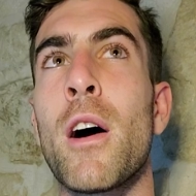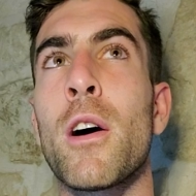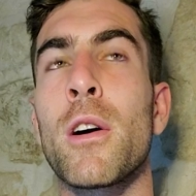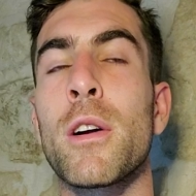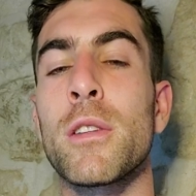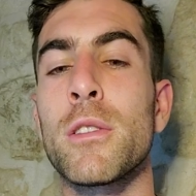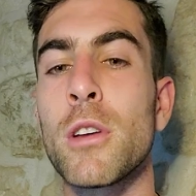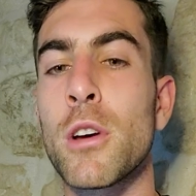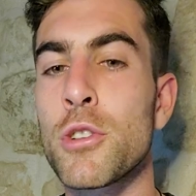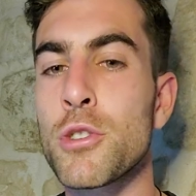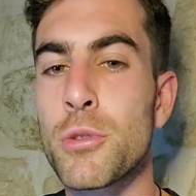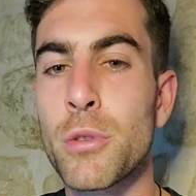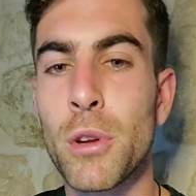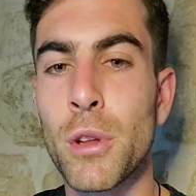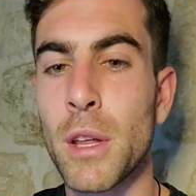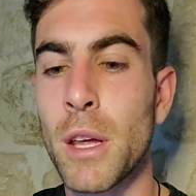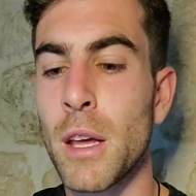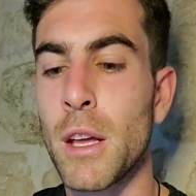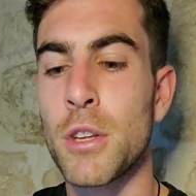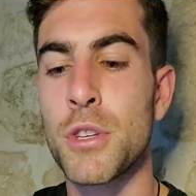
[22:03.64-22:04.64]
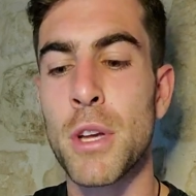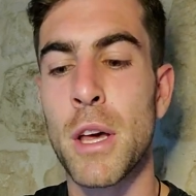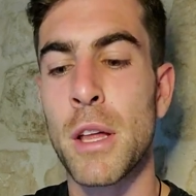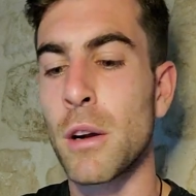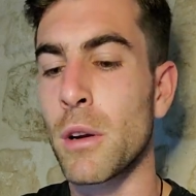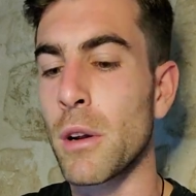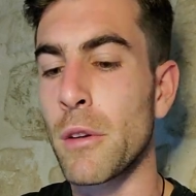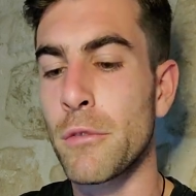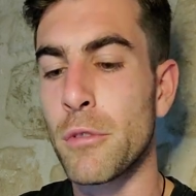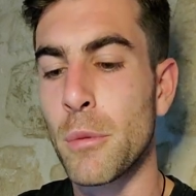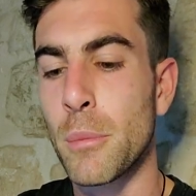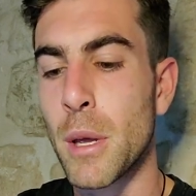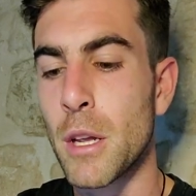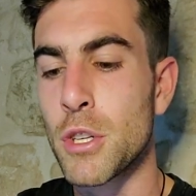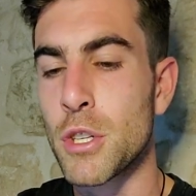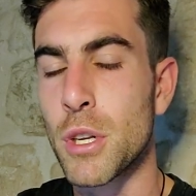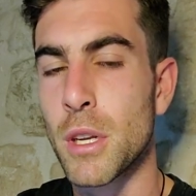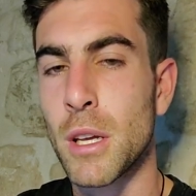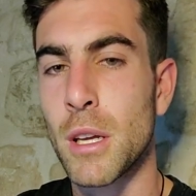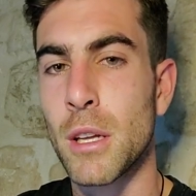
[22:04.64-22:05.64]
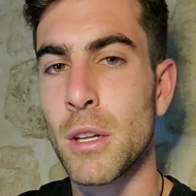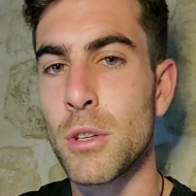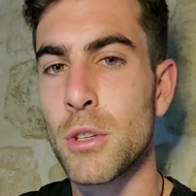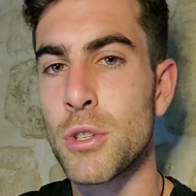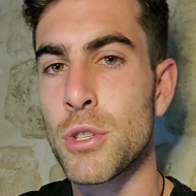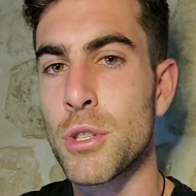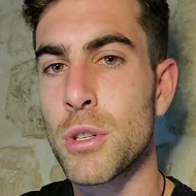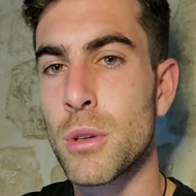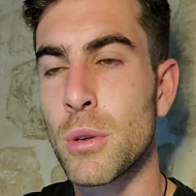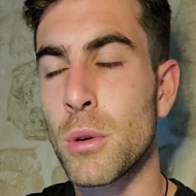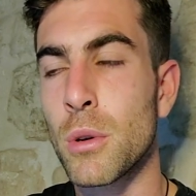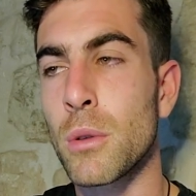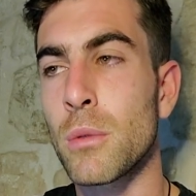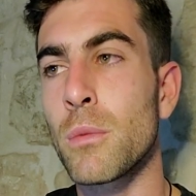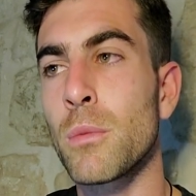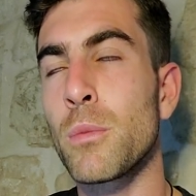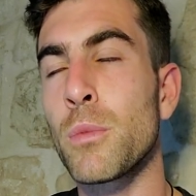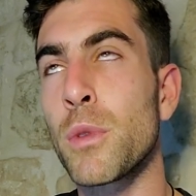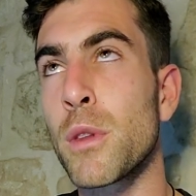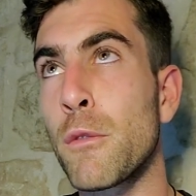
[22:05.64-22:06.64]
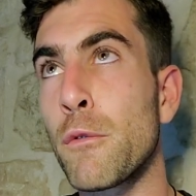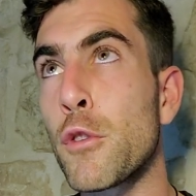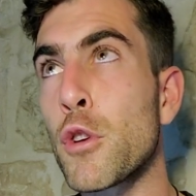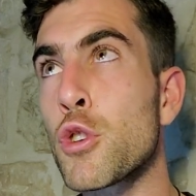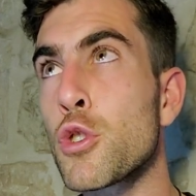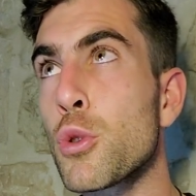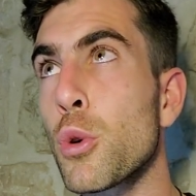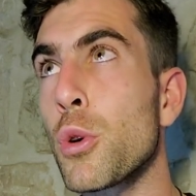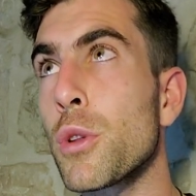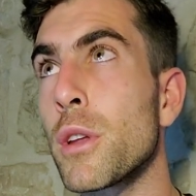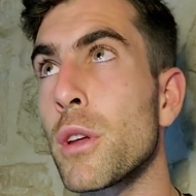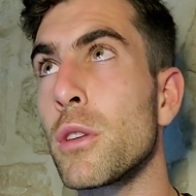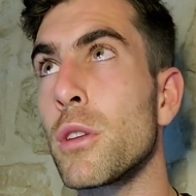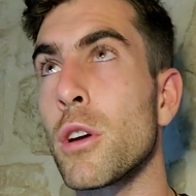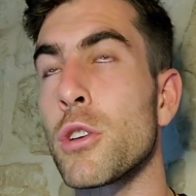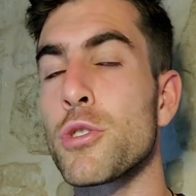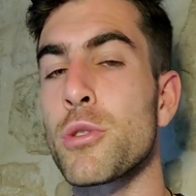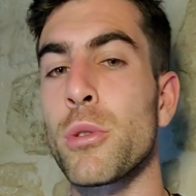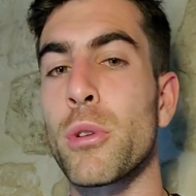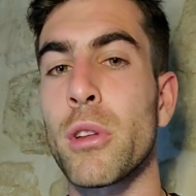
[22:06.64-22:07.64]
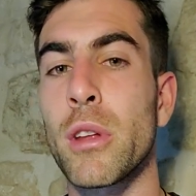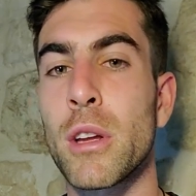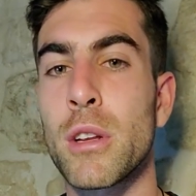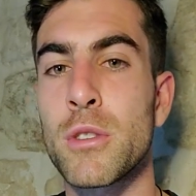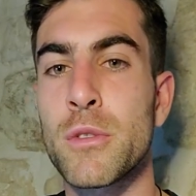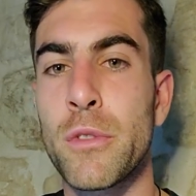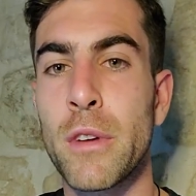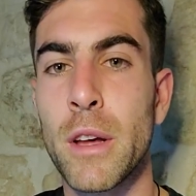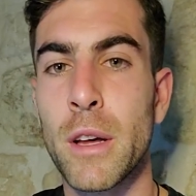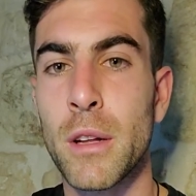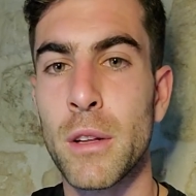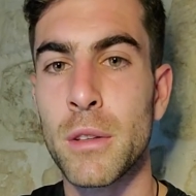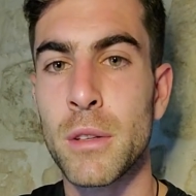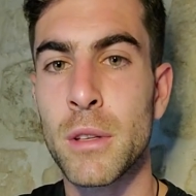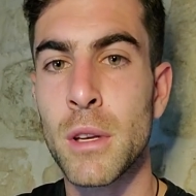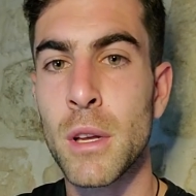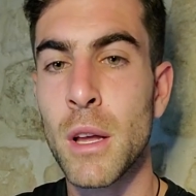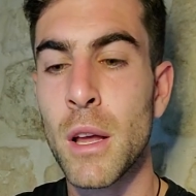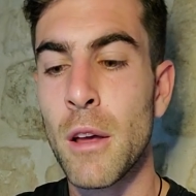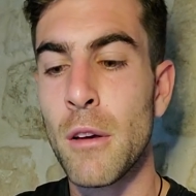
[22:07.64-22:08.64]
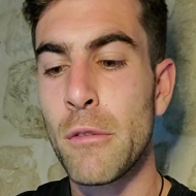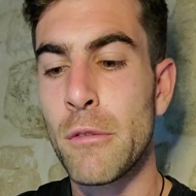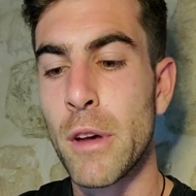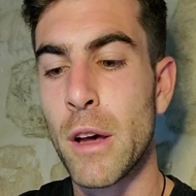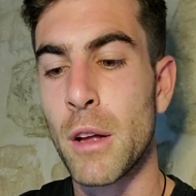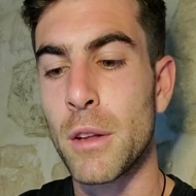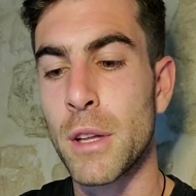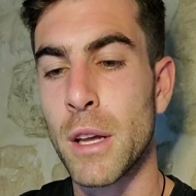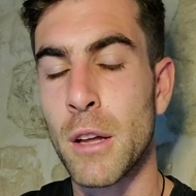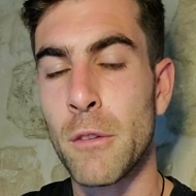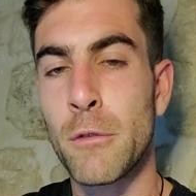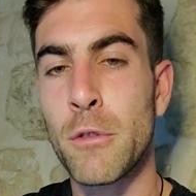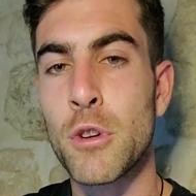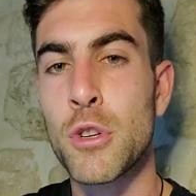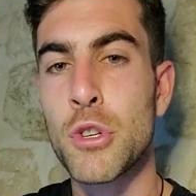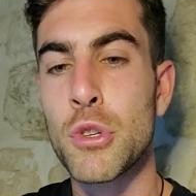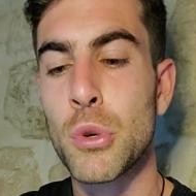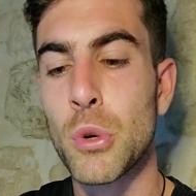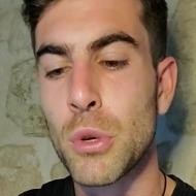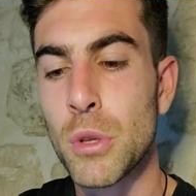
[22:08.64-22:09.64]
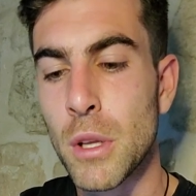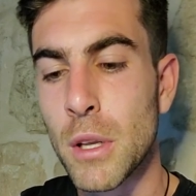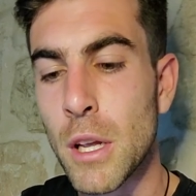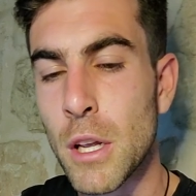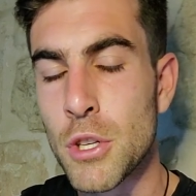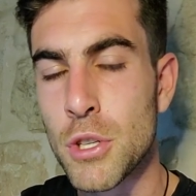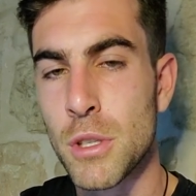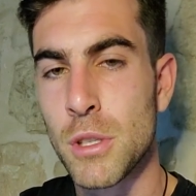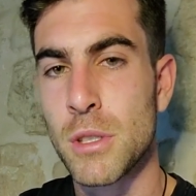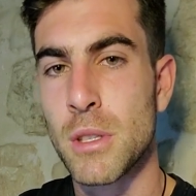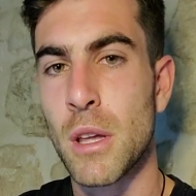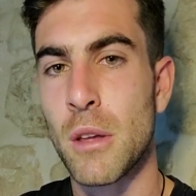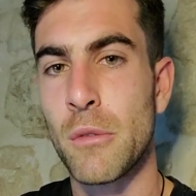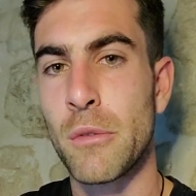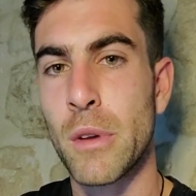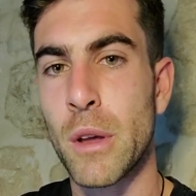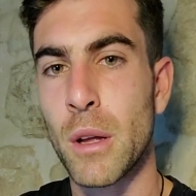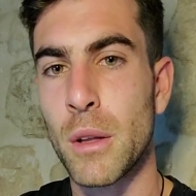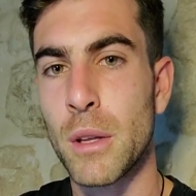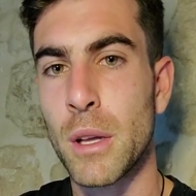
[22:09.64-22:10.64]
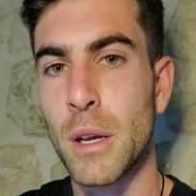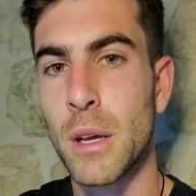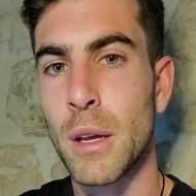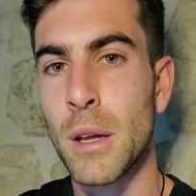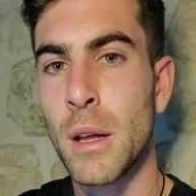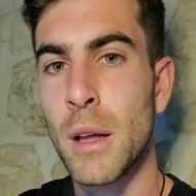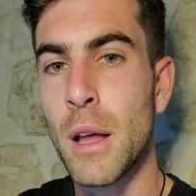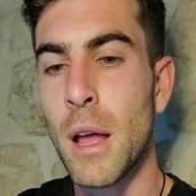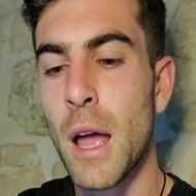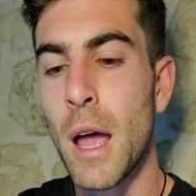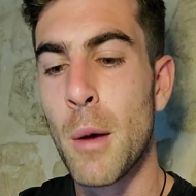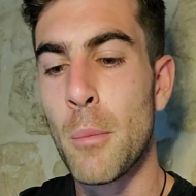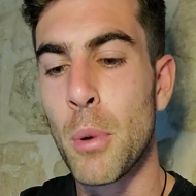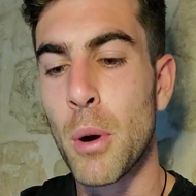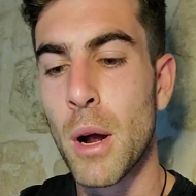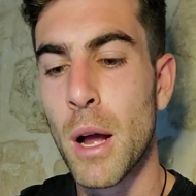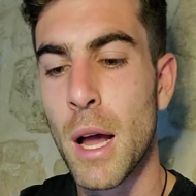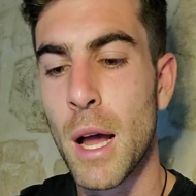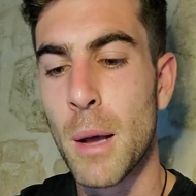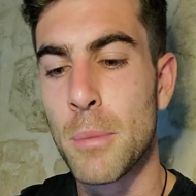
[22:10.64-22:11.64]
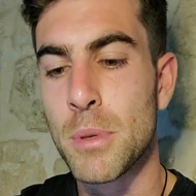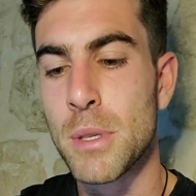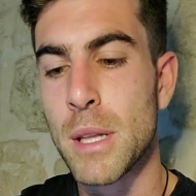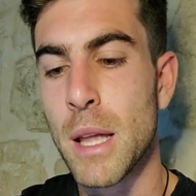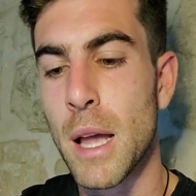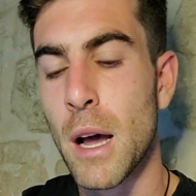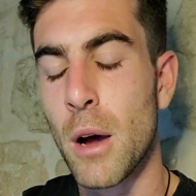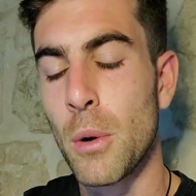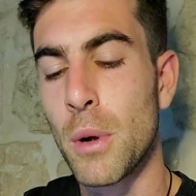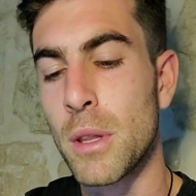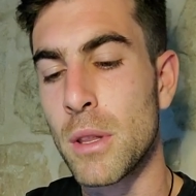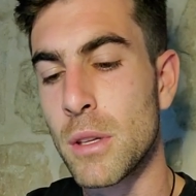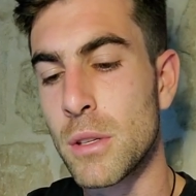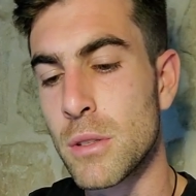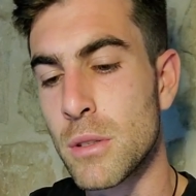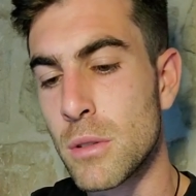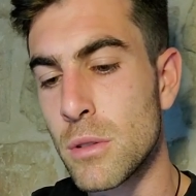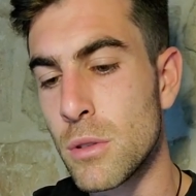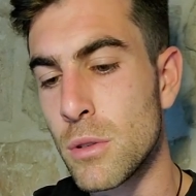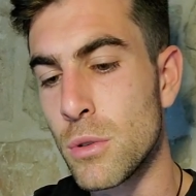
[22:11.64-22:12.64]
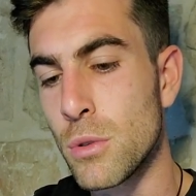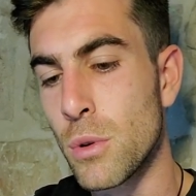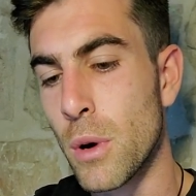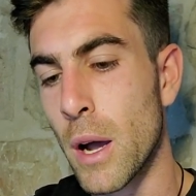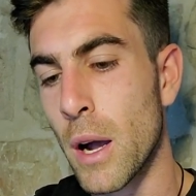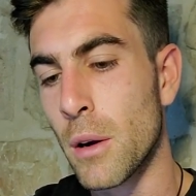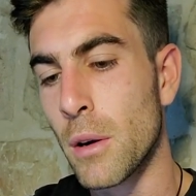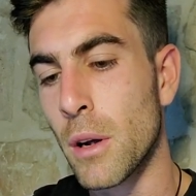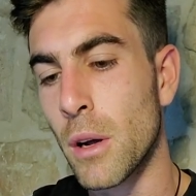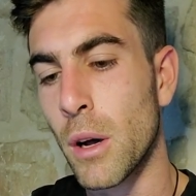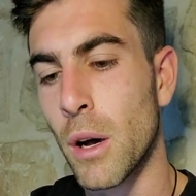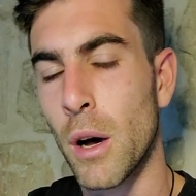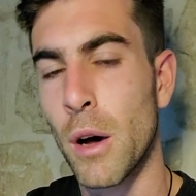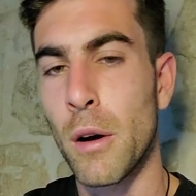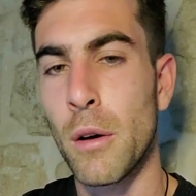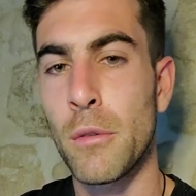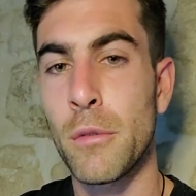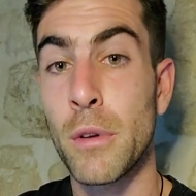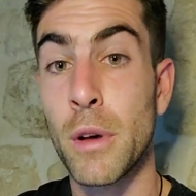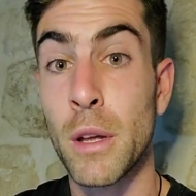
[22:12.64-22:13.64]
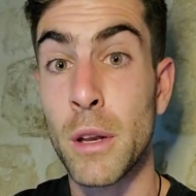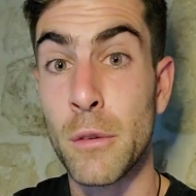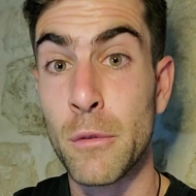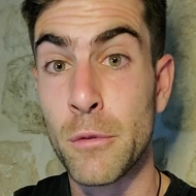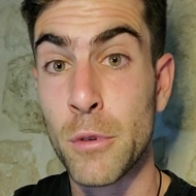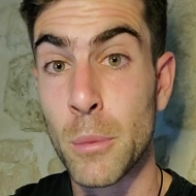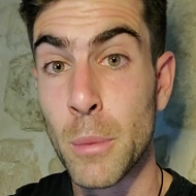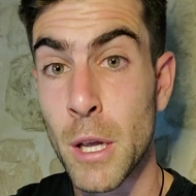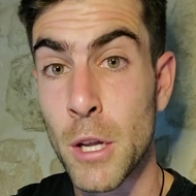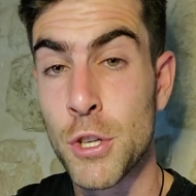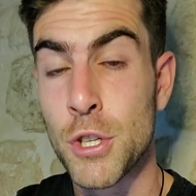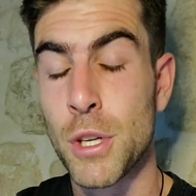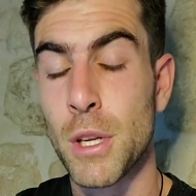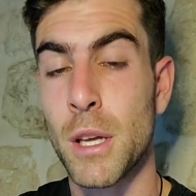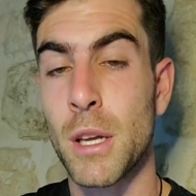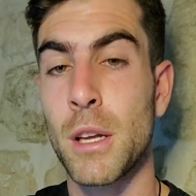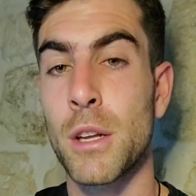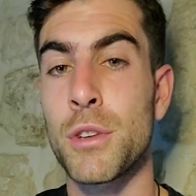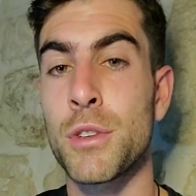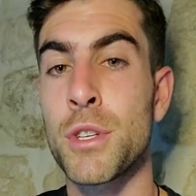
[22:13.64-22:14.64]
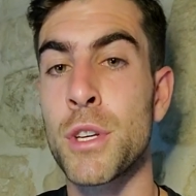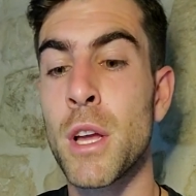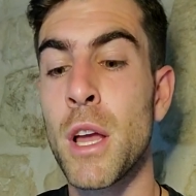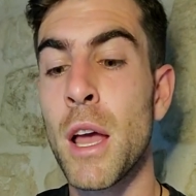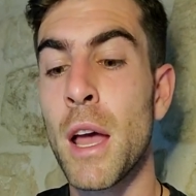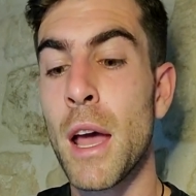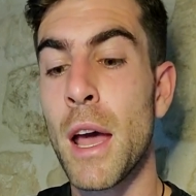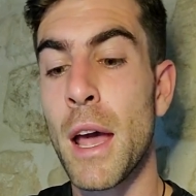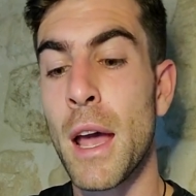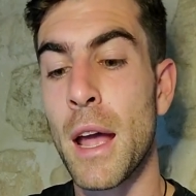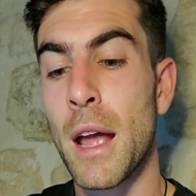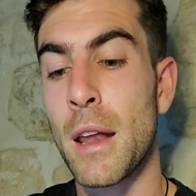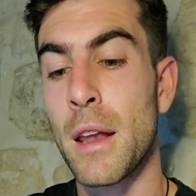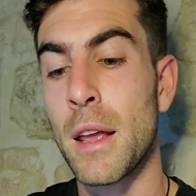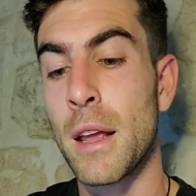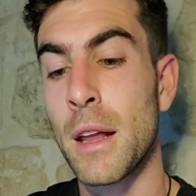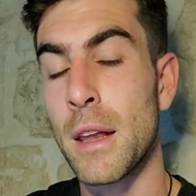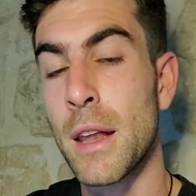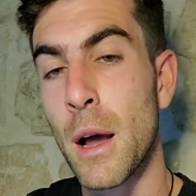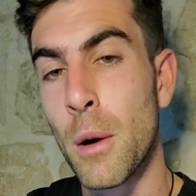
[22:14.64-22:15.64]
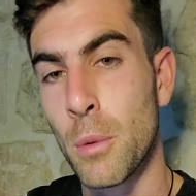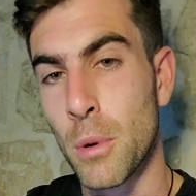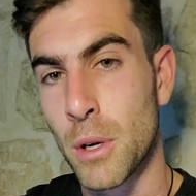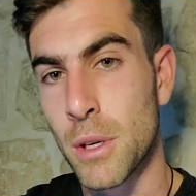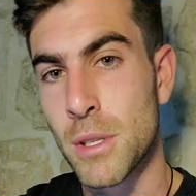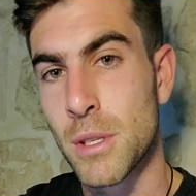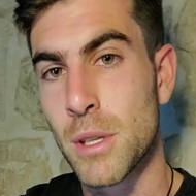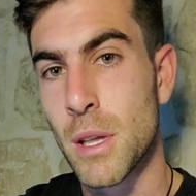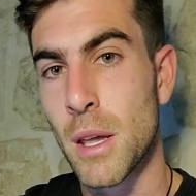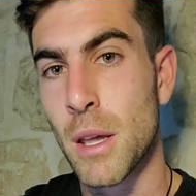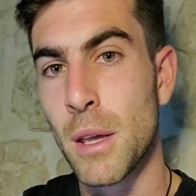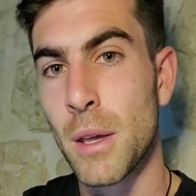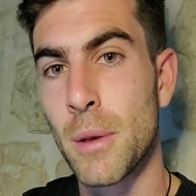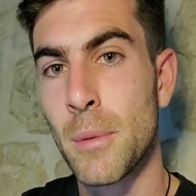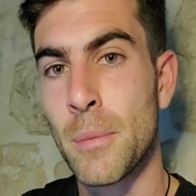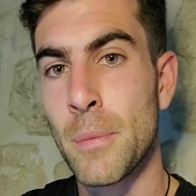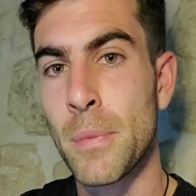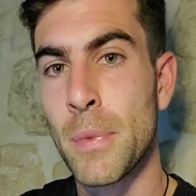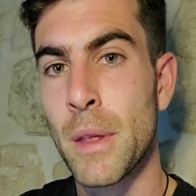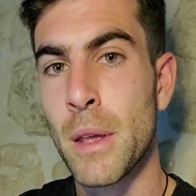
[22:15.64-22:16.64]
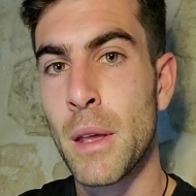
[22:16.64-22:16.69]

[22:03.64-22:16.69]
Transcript: our industrial age and our information age, or for sure the industrial age failed at, for sure the nation state failed at. And perhaps now in this new era of an information age and a network state,